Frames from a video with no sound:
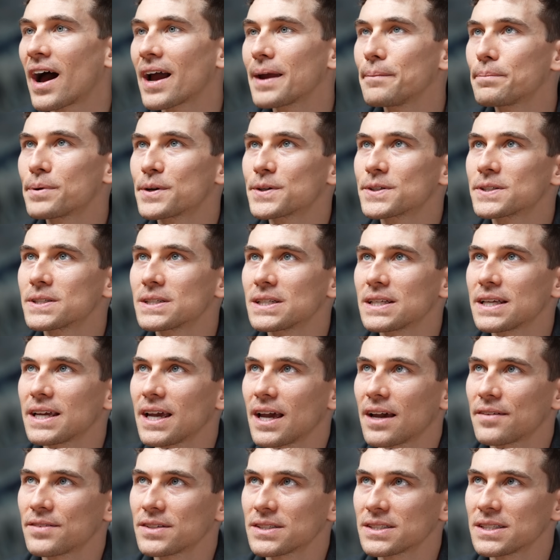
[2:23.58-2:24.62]
I personally
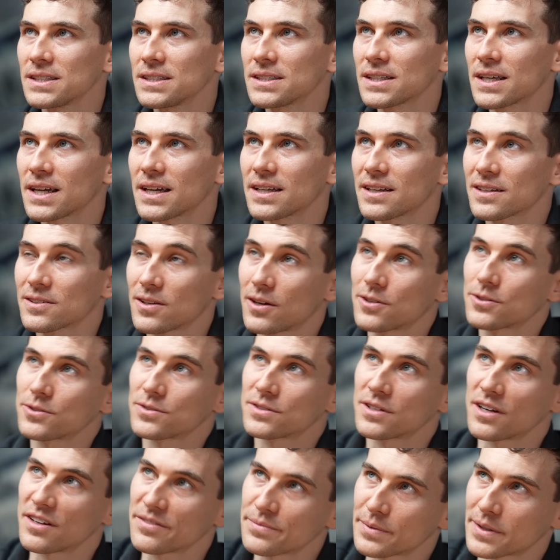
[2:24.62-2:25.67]
haven't seen that. It's
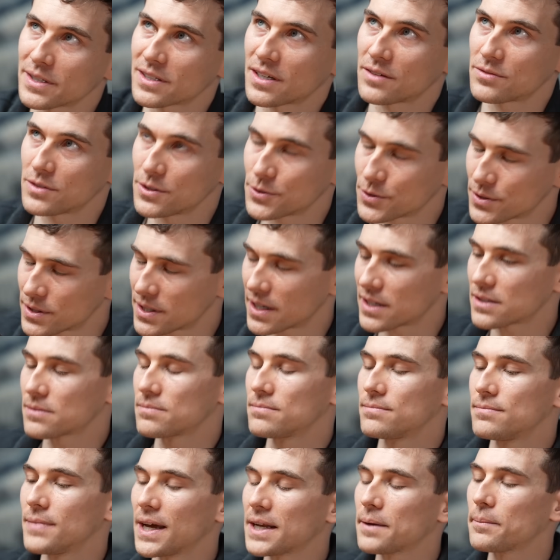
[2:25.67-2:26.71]
also tough because evolution takes
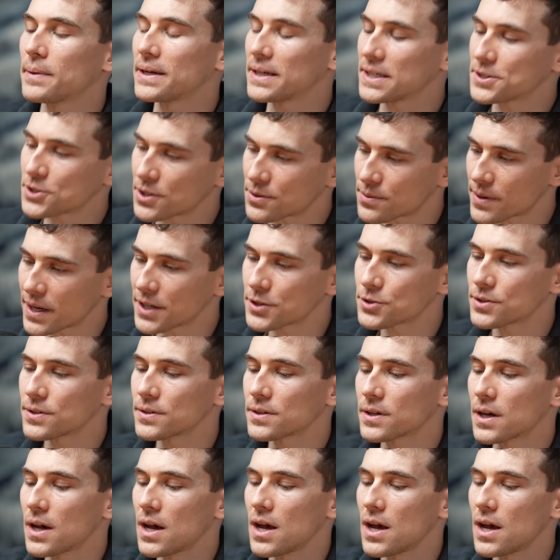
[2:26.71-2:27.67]
many, many generations.